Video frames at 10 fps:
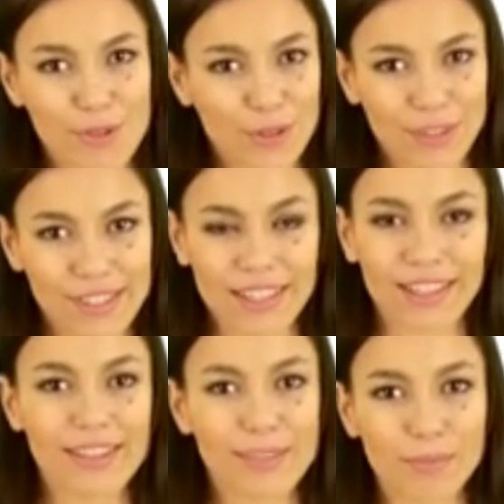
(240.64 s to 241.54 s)
measures
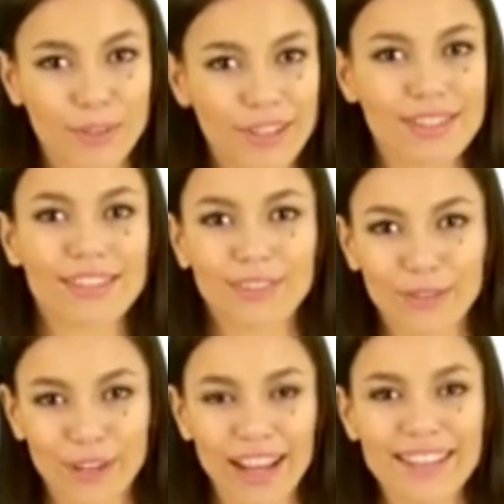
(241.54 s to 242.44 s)
of mental function
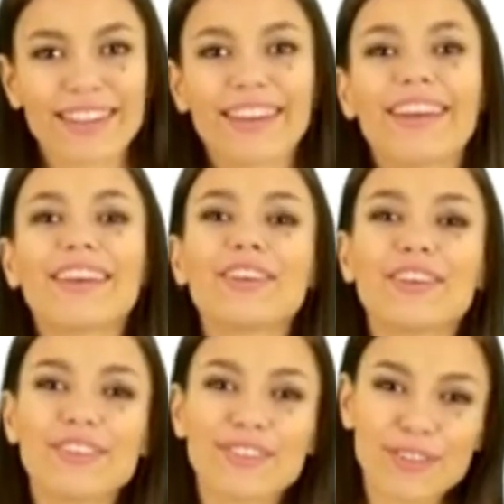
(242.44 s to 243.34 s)
and behavior in
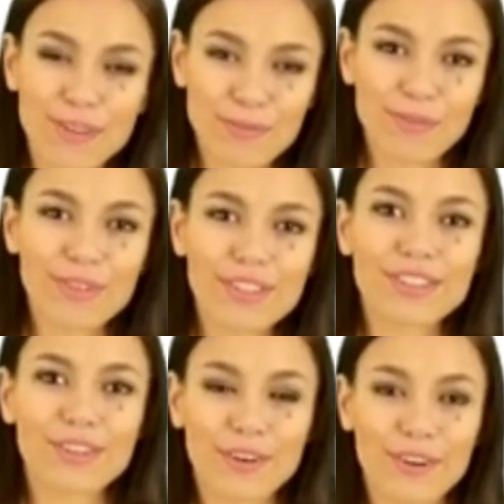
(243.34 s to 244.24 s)
some patients with
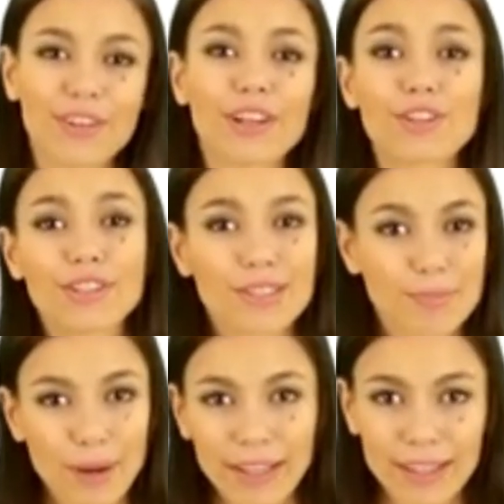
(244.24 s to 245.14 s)
Alzheimer's
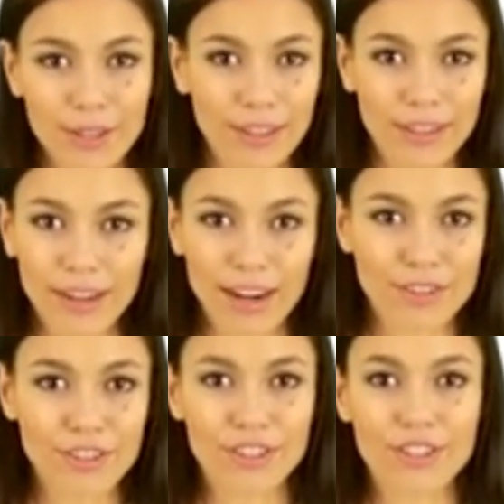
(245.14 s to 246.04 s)
disease.
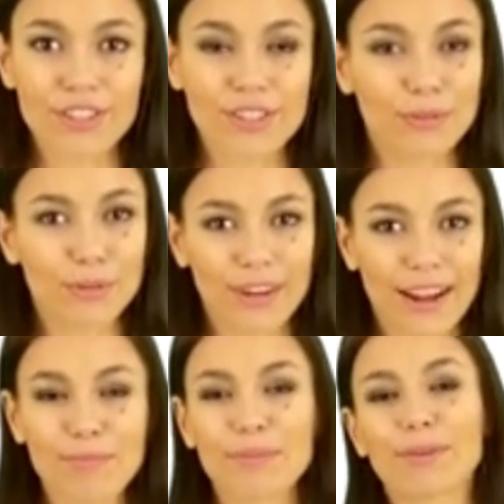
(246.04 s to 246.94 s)
It is more
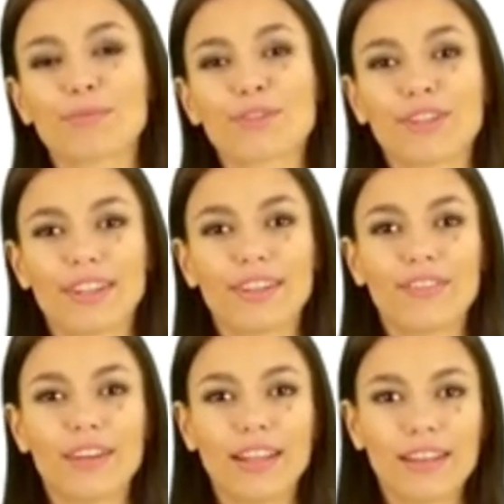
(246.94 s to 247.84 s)
likely to help those
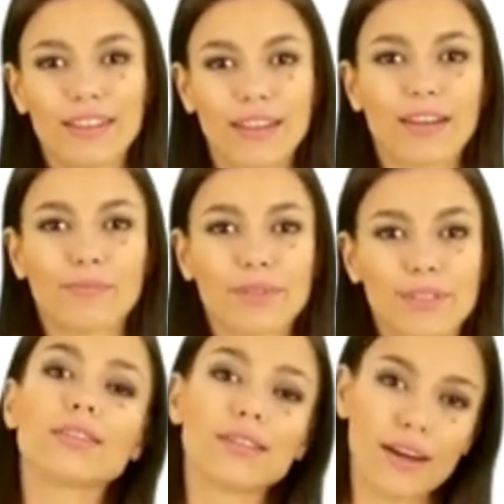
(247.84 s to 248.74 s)
with early-onset
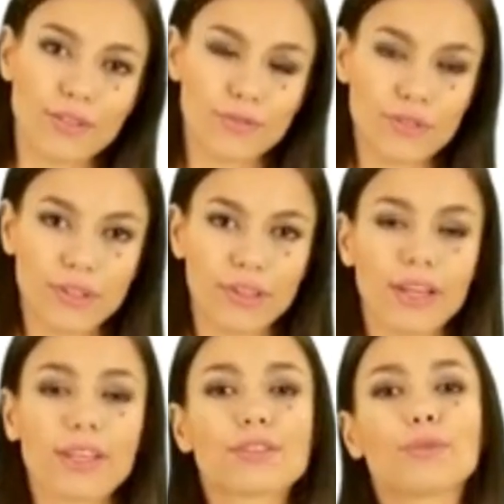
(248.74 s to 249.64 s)
Alzheimer's
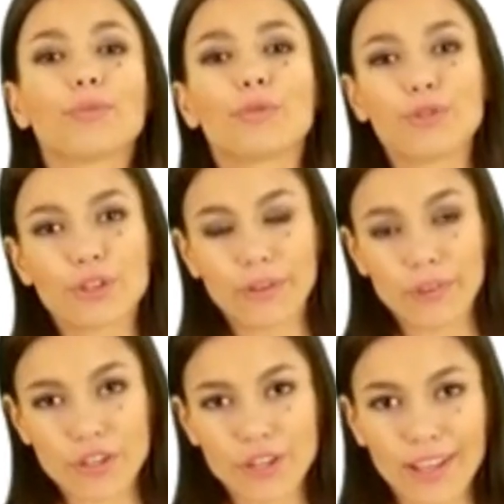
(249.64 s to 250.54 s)
disease who are less
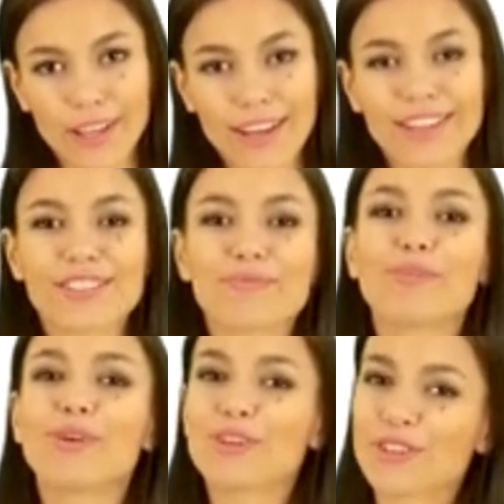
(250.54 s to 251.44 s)
than 66
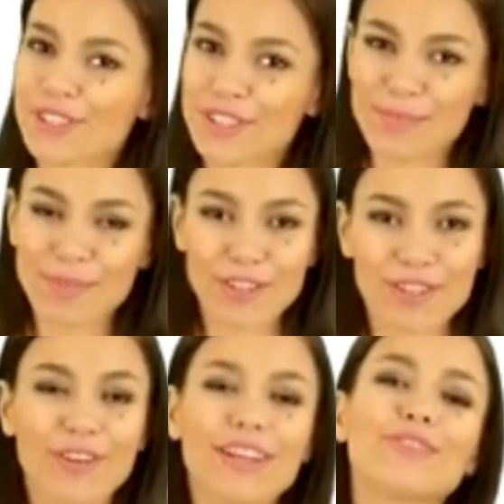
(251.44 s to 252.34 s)
years of age and
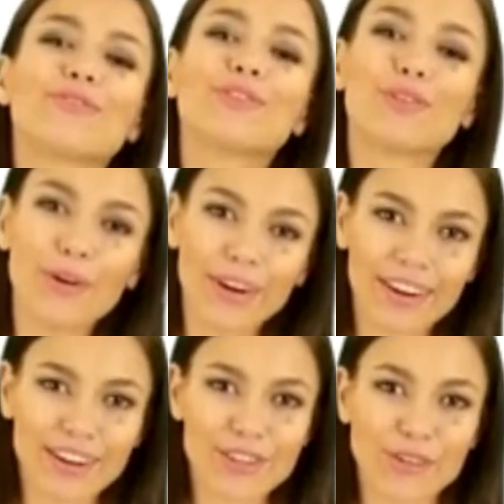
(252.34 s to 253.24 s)
have a faster rate
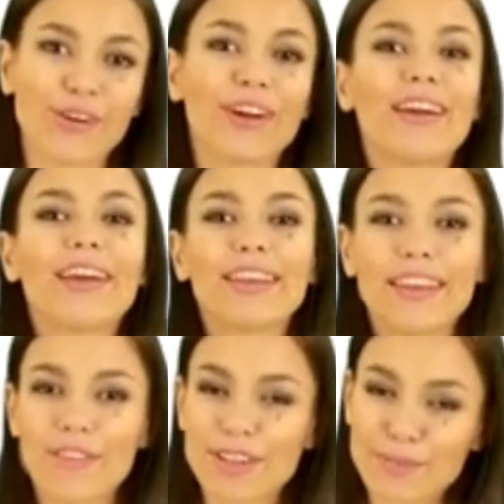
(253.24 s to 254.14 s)
of disease
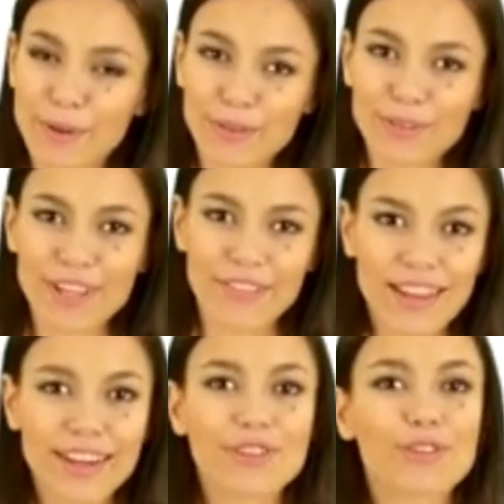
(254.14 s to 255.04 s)
progression and mental
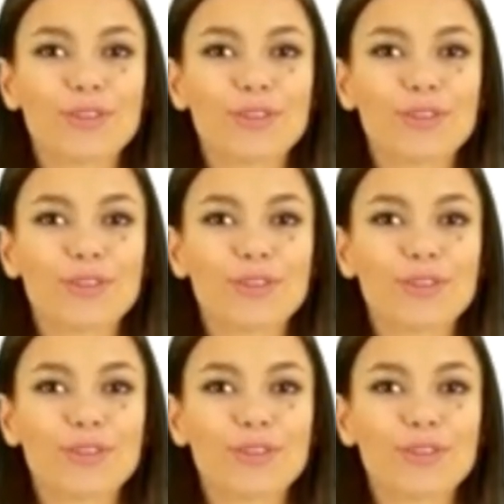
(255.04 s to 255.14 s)
decline.